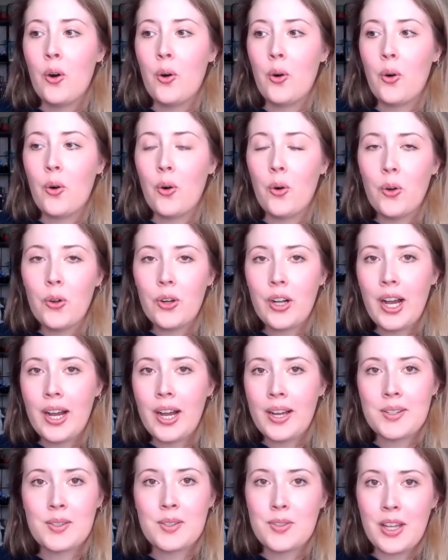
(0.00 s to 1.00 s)
all kinds
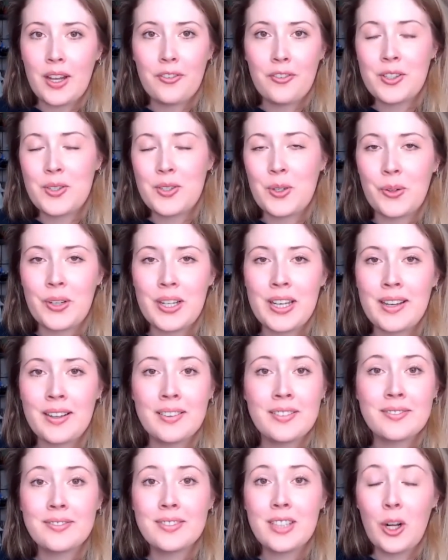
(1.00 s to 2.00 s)
of stuff
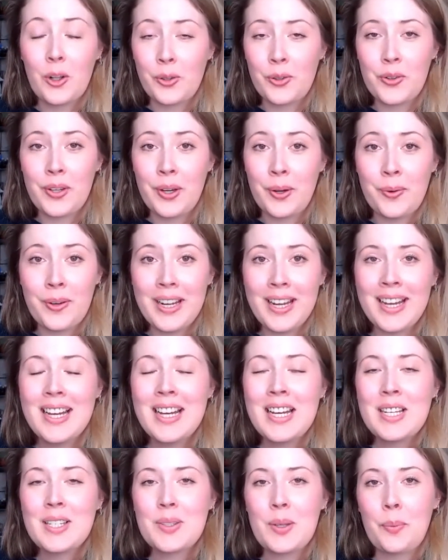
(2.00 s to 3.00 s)
concerning color theory.
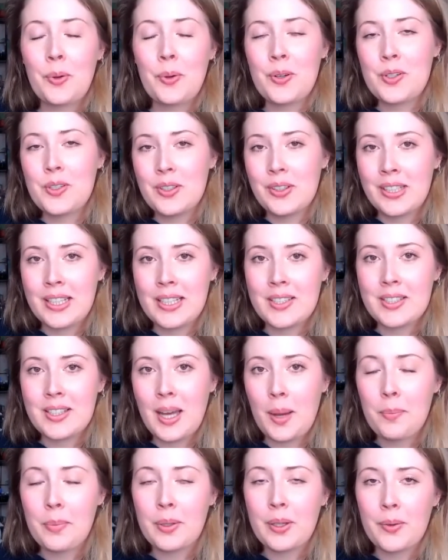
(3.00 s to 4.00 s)
So I'm going to link to
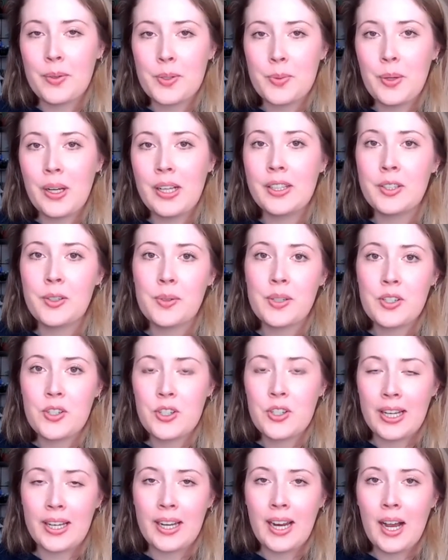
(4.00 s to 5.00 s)
that below as well, and you can
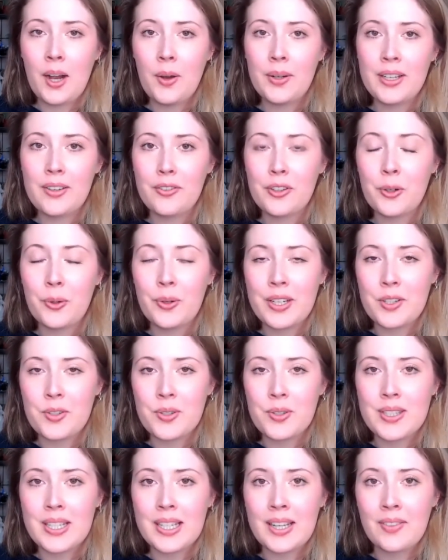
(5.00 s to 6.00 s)
check it out if you're
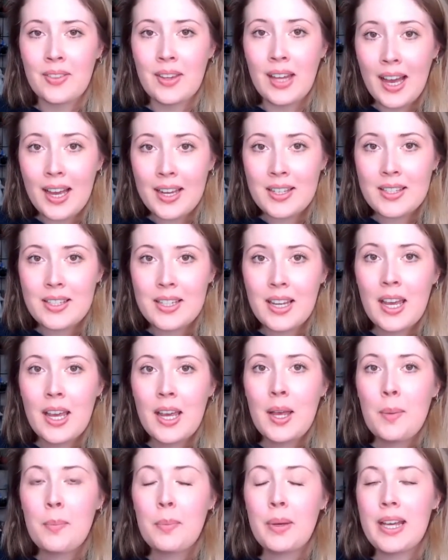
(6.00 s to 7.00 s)
interested in that.
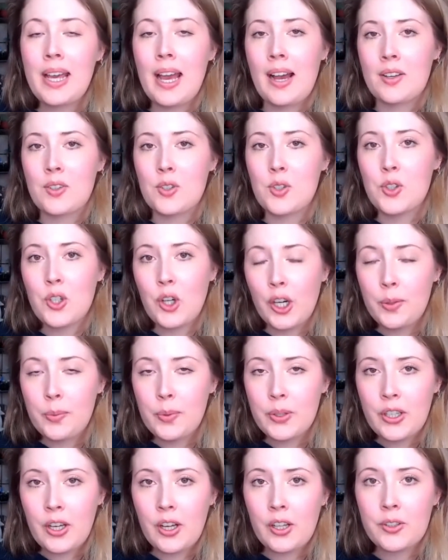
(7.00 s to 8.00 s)
But yeah, start
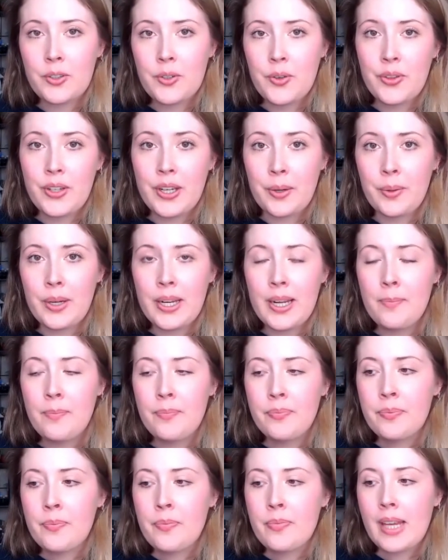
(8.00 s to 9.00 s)
with color theory.
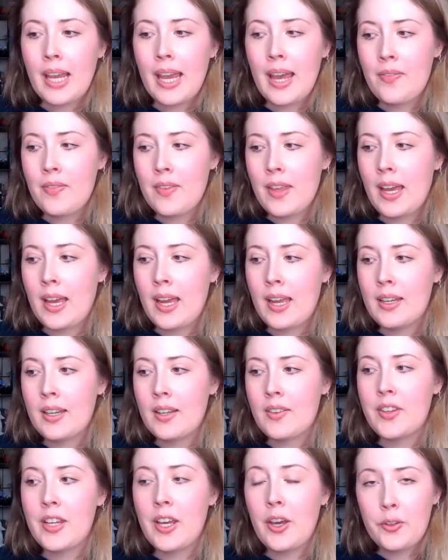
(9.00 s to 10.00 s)
And then
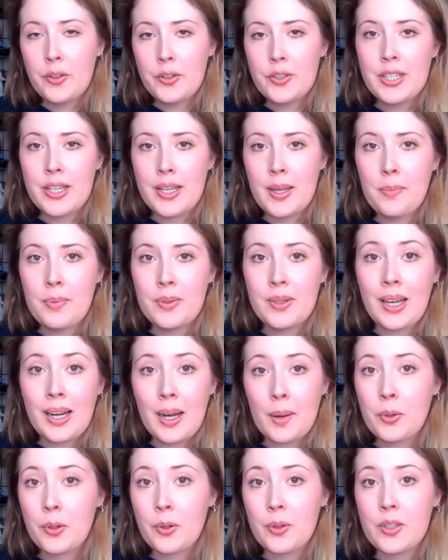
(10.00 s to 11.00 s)
the other tip that
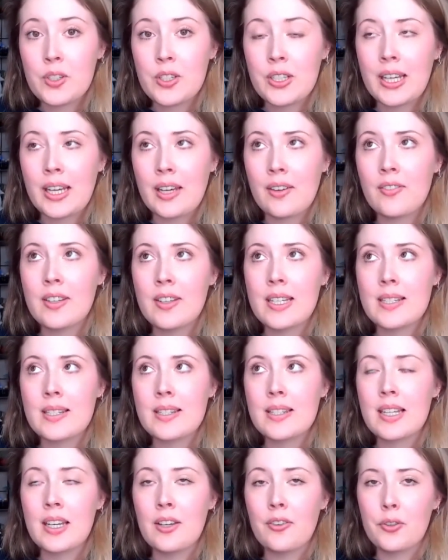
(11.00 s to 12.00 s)
I'm going to give
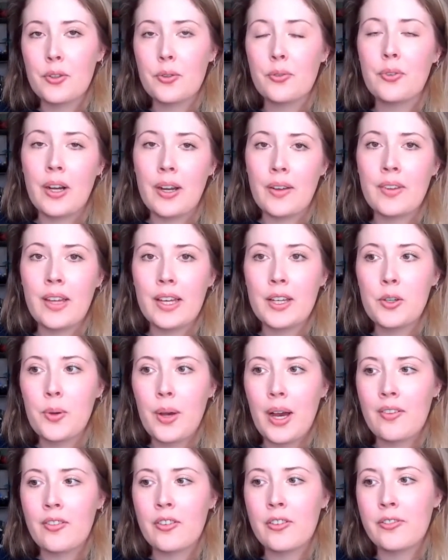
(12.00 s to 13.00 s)
is, if you find that you
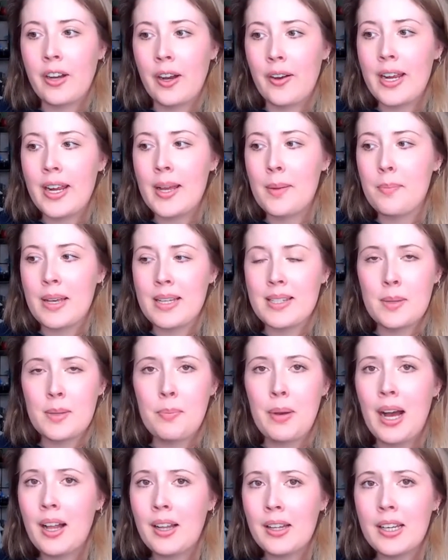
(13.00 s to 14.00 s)
have a very messy
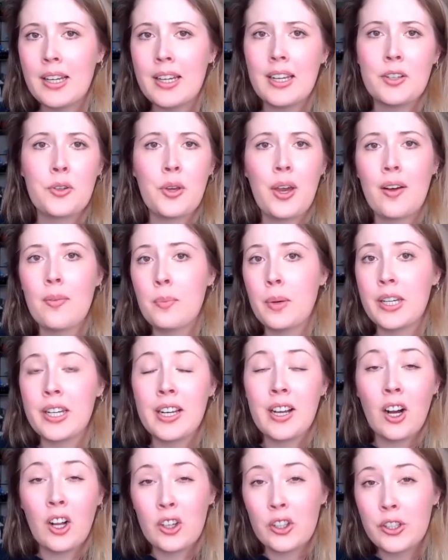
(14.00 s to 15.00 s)
palette and you have muddy
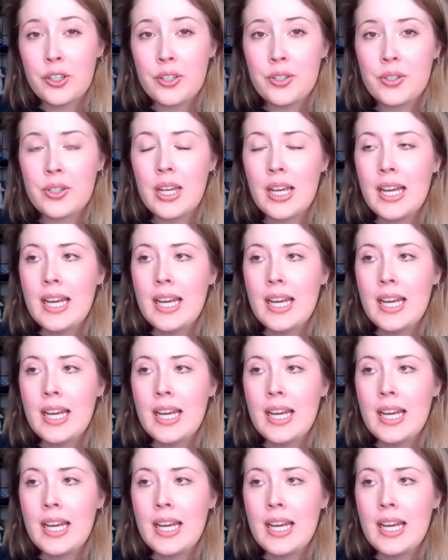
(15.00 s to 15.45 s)
colors,